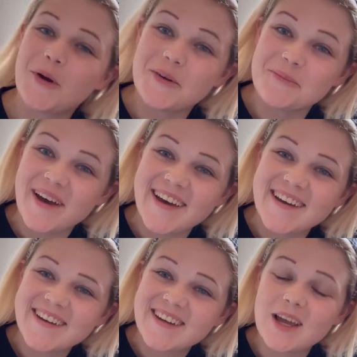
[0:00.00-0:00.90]
welcome
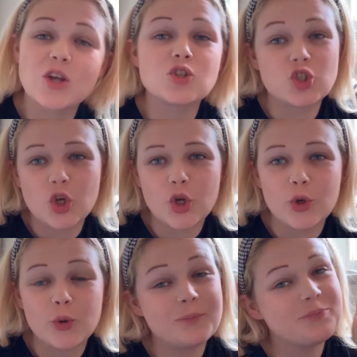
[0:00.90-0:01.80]
back
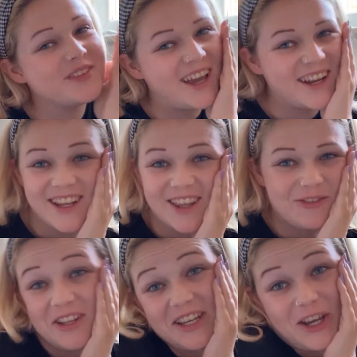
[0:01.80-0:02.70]
to another
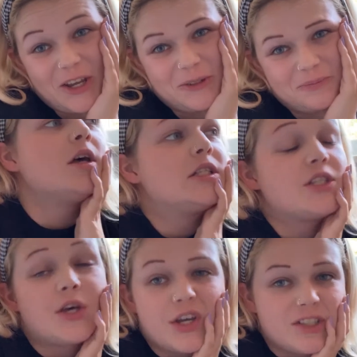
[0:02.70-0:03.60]
video.
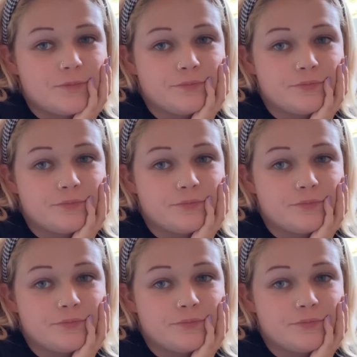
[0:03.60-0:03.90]
So I've